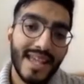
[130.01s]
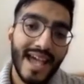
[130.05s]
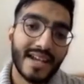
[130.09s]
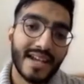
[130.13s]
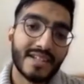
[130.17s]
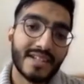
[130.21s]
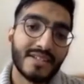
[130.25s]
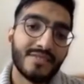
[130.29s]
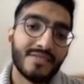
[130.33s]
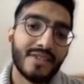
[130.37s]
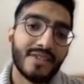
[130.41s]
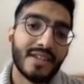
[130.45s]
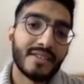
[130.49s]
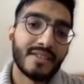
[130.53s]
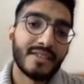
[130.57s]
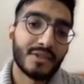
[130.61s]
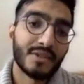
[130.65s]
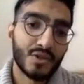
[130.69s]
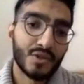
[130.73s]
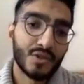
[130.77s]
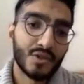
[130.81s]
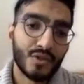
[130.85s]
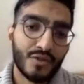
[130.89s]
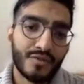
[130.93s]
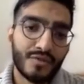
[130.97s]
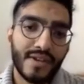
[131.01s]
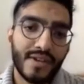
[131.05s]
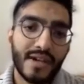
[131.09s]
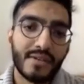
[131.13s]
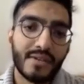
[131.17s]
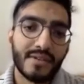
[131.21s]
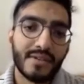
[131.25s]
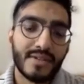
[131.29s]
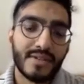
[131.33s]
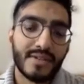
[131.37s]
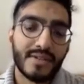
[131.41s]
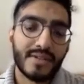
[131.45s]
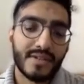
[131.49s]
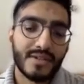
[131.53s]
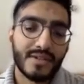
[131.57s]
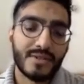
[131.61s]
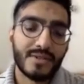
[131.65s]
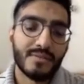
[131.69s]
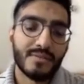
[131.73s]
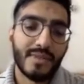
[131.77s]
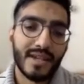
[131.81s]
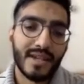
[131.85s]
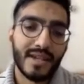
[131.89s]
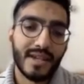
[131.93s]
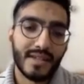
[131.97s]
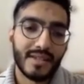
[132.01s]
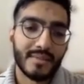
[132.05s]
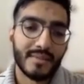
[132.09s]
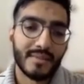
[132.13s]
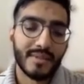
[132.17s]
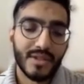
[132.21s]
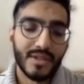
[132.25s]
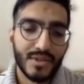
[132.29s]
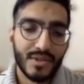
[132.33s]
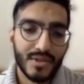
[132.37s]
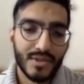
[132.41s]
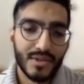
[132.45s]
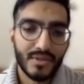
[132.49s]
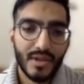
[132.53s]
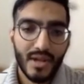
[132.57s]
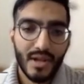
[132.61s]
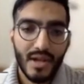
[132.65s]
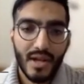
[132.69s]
they activate the short vowels to make them into